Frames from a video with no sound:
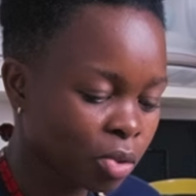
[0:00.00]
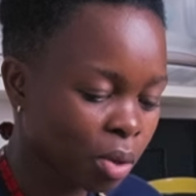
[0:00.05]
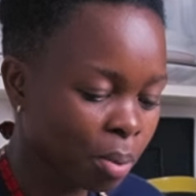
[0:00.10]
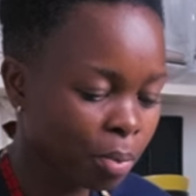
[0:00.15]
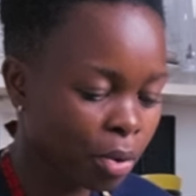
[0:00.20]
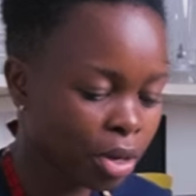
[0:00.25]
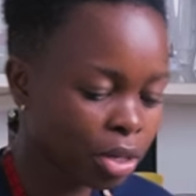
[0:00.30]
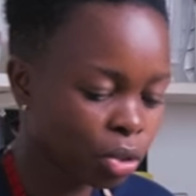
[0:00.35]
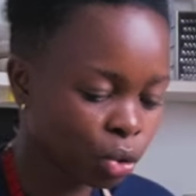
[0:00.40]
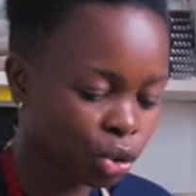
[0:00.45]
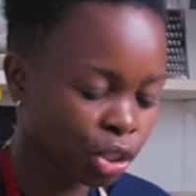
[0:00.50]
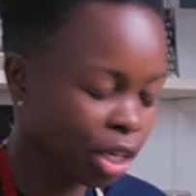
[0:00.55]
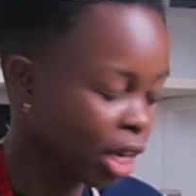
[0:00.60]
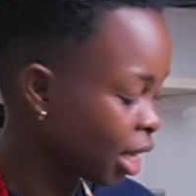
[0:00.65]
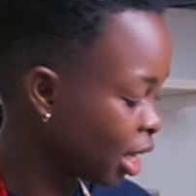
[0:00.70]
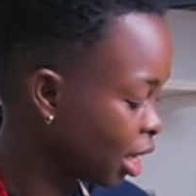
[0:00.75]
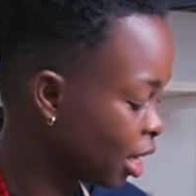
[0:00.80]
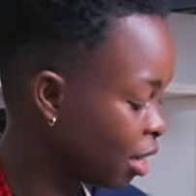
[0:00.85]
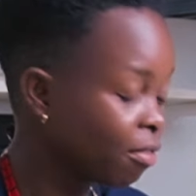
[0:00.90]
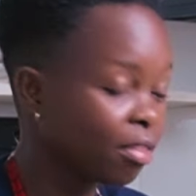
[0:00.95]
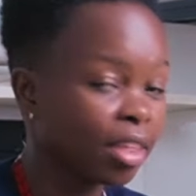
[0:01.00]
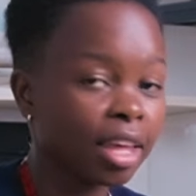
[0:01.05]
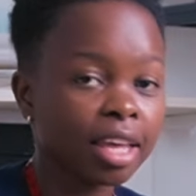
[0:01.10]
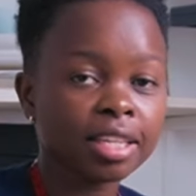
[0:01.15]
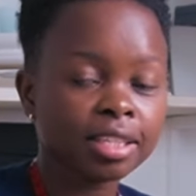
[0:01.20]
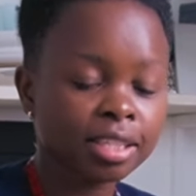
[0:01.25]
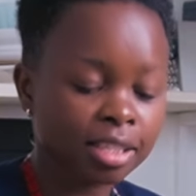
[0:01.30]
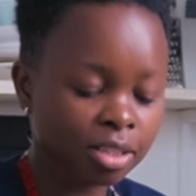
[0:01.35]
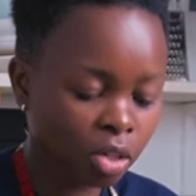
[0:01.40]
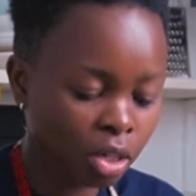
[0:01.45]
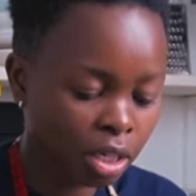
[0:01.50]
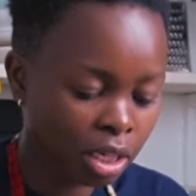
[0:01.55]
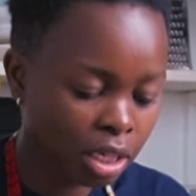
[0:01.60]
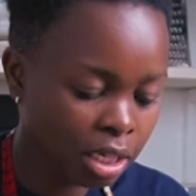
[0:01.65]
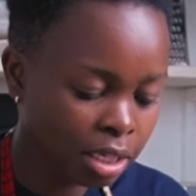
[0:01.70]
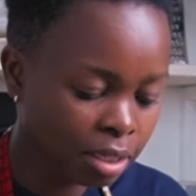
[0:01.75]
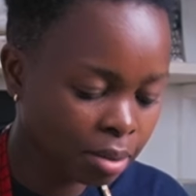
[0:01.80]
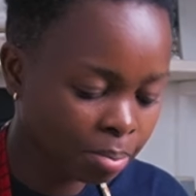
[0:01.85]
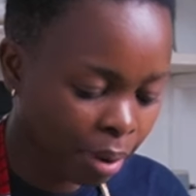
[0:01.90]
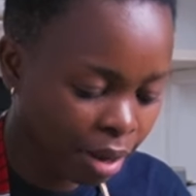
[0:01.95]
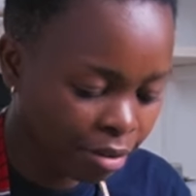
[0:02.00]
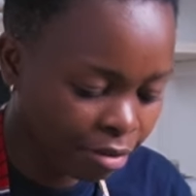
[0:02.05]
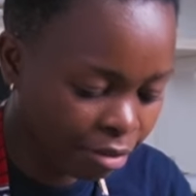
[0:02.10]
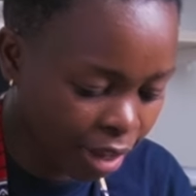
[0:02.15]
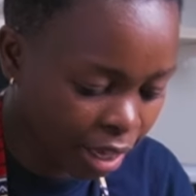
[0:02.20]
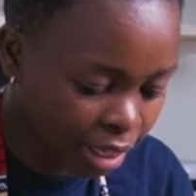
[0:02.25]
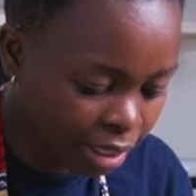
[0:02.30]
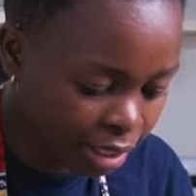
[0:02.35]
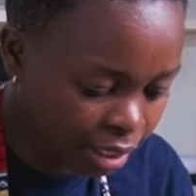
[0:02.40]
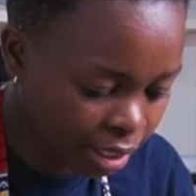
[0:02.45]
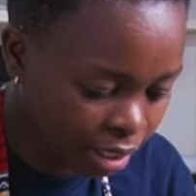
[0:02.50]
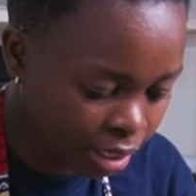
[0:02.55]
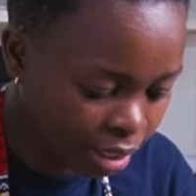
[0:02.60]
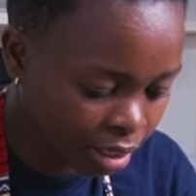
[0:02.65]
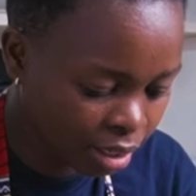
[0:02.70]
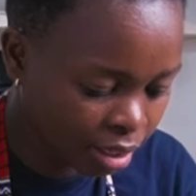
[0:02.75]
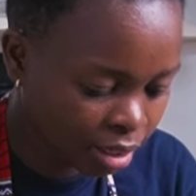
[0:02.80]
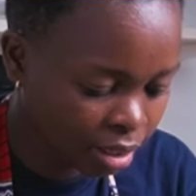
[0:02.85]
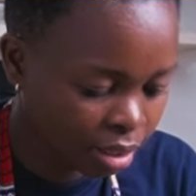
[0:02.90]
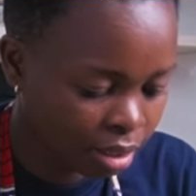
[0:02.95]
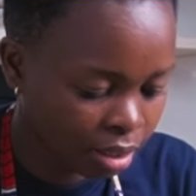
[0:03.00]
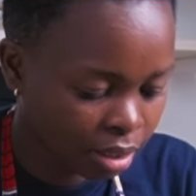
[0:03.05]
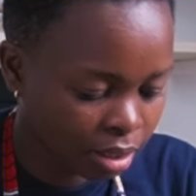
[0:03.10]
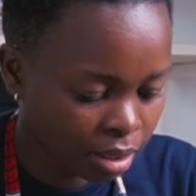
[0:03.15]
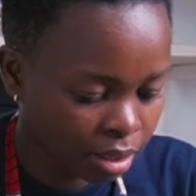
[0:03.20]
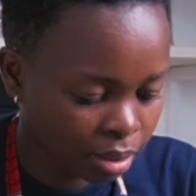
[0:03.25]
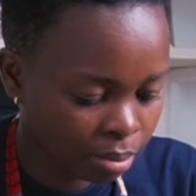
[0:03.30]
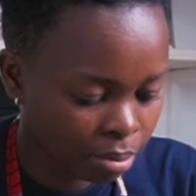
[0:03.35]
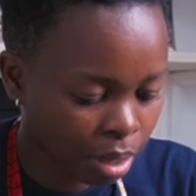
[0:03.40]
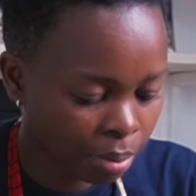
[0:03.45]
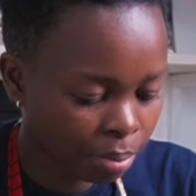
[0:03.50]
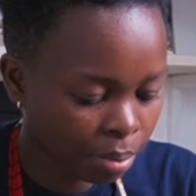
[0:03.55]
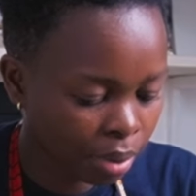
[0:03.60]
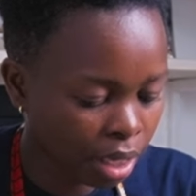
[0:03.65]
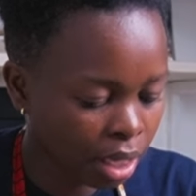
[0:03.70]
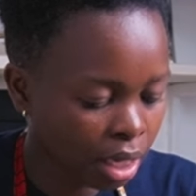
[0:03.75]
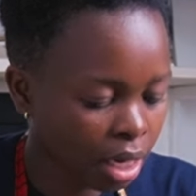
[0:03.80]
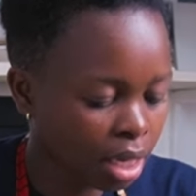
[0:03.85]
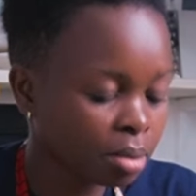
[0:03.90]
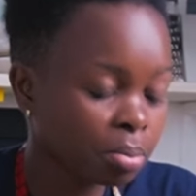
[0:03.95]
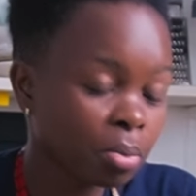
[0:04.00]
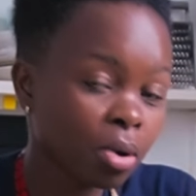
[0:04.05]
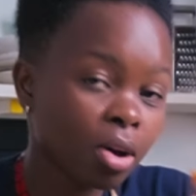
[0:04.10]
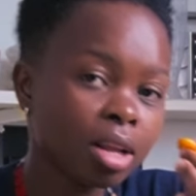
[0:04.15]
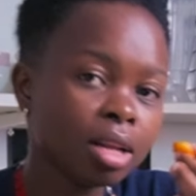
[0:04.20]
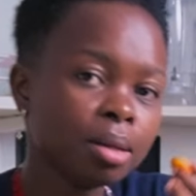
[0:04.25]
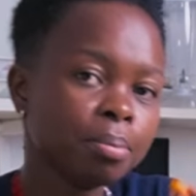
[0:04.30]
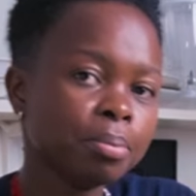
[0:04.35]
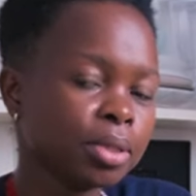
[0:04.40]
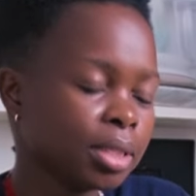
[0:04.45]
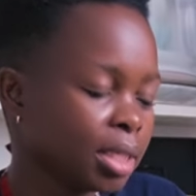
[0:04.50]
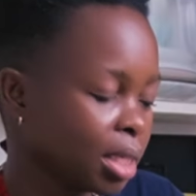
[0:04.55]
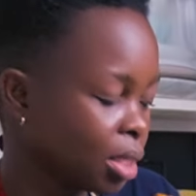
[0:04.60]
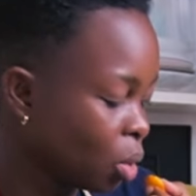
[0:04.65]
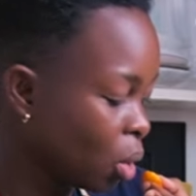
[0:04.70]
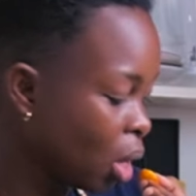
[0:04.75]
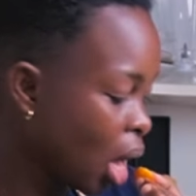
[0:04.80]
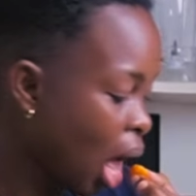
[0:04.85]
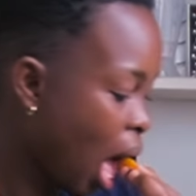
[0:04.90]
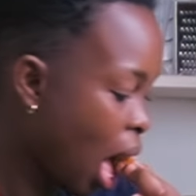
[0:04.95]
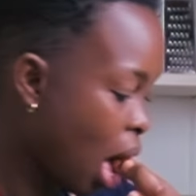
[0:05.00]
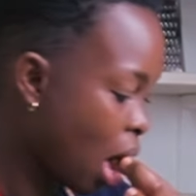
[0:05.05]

so i'm going to check if the seasoning is perfect by picking a small potato.